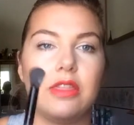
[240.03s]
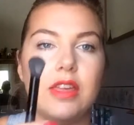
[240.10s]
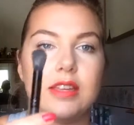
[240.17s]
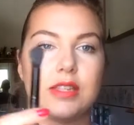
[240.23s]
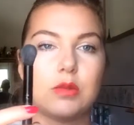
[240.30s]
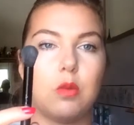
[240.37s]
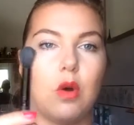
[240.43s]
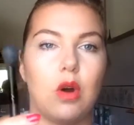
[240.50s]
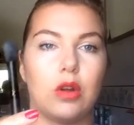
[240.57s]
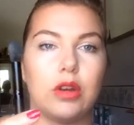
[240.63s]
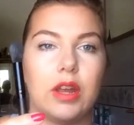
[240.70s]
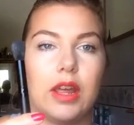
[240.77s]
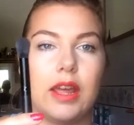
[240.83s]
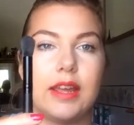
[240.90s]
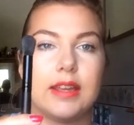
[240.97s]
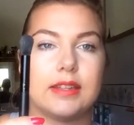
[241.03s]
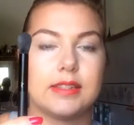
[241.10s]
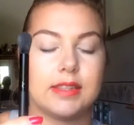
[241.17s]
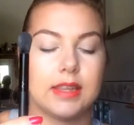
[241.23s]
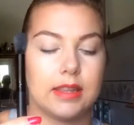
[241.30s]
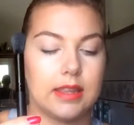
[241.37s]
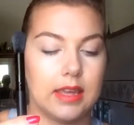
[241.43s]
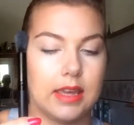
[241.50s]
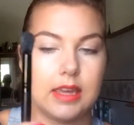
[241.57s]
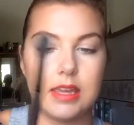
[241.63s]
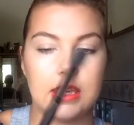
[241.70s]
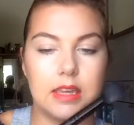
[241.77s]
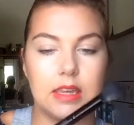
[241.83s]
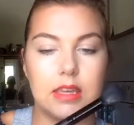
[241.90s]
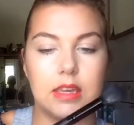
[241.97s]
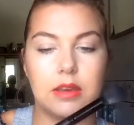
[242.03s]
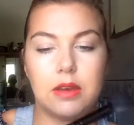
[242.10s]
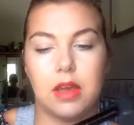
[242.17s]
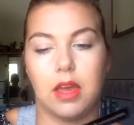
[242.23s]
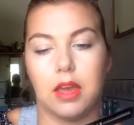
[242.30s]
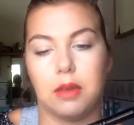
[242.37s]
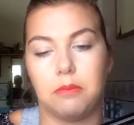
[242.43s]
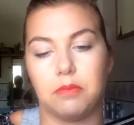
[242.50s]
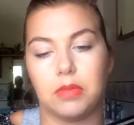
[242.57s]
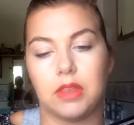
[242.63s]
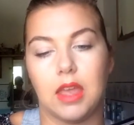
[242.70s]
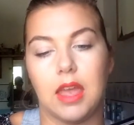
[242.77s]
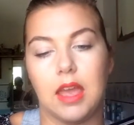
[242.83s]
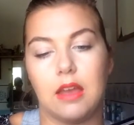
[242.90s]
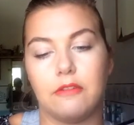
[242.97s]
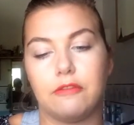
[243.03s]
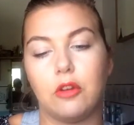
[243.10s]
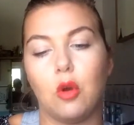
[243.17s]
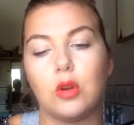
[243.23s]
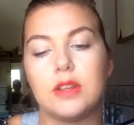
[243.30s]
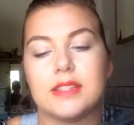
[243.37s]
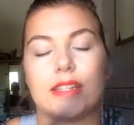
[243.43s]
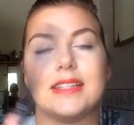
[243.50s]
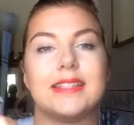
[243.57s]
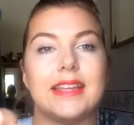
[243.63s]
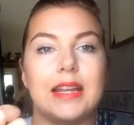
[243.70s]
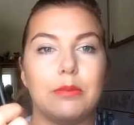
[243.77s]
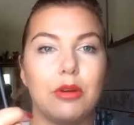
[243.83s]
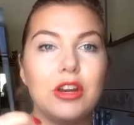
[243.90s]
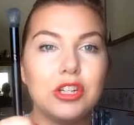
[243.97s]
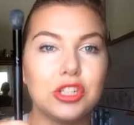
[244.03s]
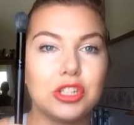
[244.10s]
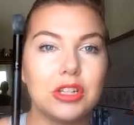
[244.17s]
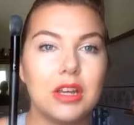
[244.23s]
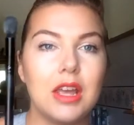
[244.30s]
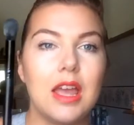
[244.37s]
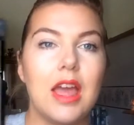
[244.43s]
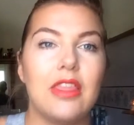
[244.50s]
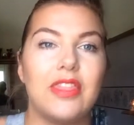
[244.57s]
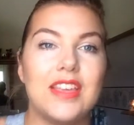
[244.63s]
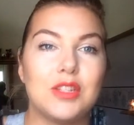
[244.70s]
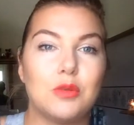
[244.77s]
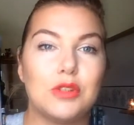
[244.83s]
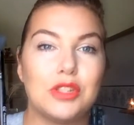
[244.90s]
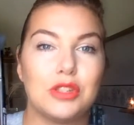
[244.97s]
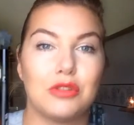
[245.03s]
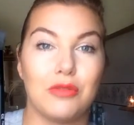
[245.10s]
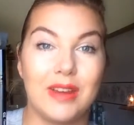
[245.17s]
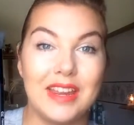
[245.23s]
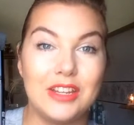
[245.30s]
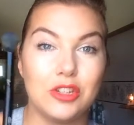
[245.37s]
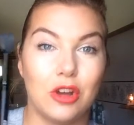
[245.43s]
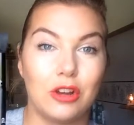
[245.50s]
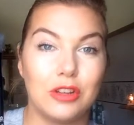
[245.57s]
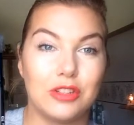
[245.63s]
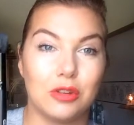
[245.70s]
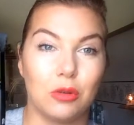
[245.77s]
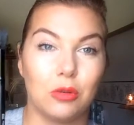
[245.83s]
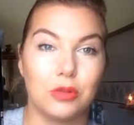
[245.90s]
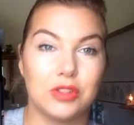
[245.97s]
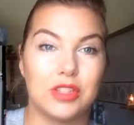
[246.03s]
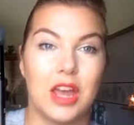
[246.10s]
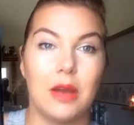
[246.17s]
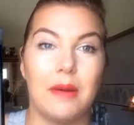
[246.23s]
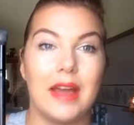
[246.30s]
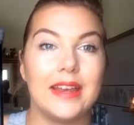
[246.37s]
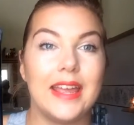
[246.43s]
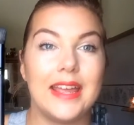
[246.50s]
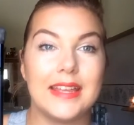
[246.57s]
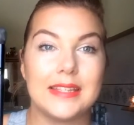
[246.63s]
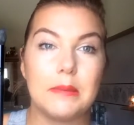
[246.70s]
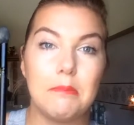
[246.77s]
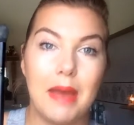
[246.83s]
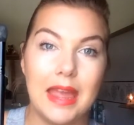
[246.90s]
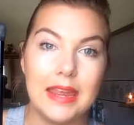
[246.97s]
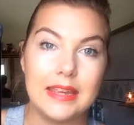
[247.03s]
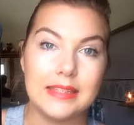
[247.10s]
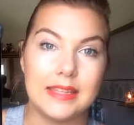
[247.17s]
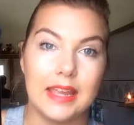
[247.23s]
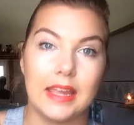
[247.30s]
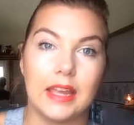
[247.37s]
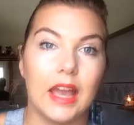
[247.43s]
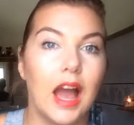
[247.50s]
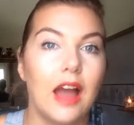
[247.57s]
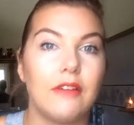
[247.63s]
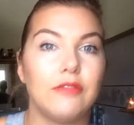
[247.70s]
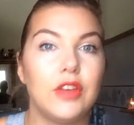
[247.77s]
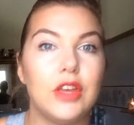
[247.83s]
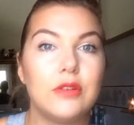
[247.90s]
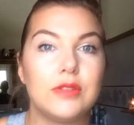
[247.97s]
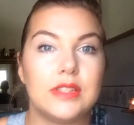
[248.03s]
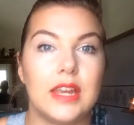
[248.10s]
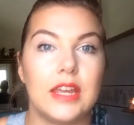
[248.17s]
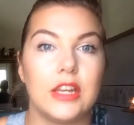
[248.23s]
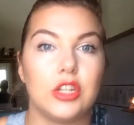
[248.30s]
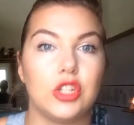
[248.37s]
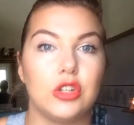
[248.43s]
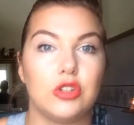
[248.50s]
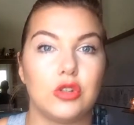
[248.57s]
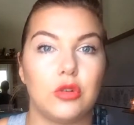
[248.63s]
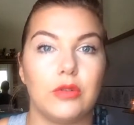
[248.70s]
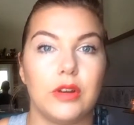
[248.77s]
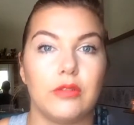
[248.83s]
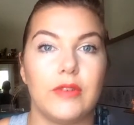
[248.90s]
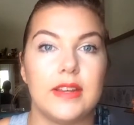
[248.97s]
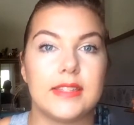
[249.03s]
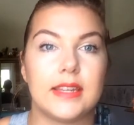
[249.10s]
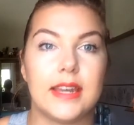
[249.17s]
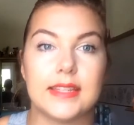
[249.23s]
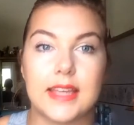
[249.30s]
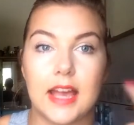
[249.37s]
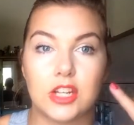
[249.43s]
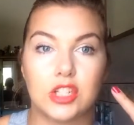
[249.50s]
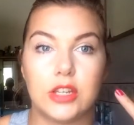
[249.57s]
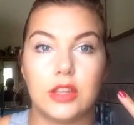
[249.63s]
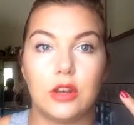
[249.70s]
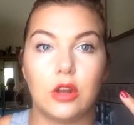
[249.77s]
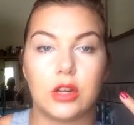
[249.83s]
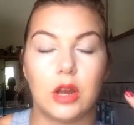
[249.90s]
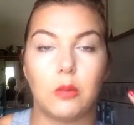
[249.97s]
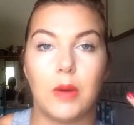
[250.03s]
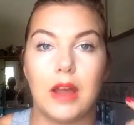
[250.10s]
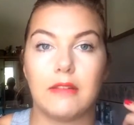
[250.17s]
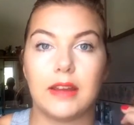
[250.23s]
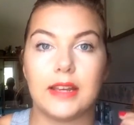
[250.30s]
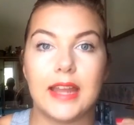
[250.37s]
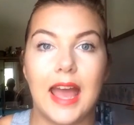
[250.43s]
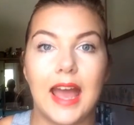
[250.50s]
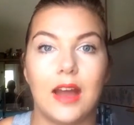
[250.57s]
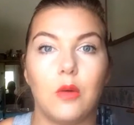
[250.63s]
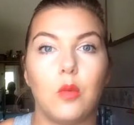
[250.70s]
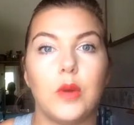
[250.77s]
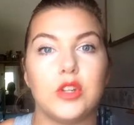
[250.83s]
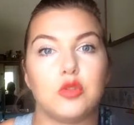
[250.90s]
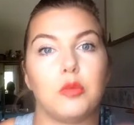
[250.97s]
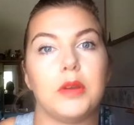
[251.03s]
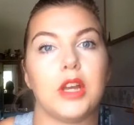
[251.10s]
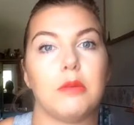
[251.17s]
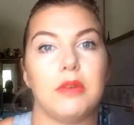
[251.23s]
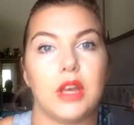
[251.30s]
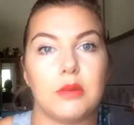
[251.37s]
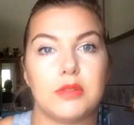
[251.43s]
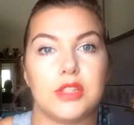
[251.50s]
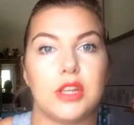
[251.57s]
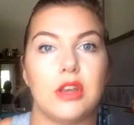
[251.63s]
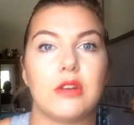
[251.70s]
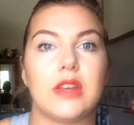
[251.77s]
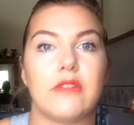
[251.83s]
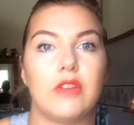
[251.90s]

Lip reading: This one is the Flawless Concealer Brush. This was $3 also, and it is amazing. I've used it in a tutorial recently. It's actually the look I'm wearing now, which will be coming up soon.